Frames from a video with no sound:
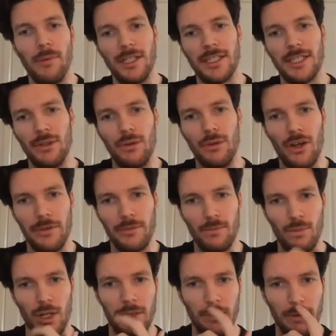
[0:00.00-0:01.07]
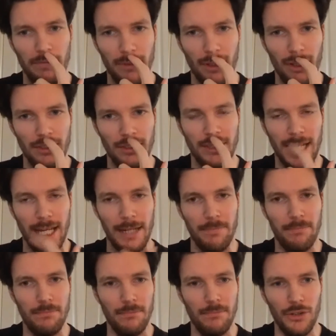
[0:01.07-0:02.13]
but I still like working with like
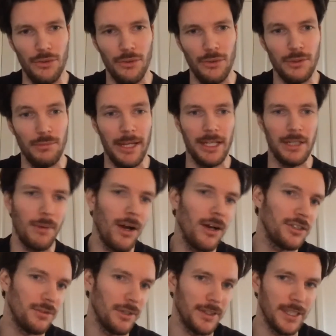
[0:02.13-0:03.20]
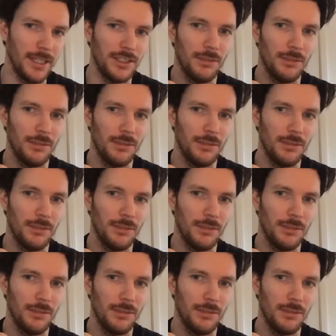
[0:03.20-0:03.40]
same models or makeup artists or anything.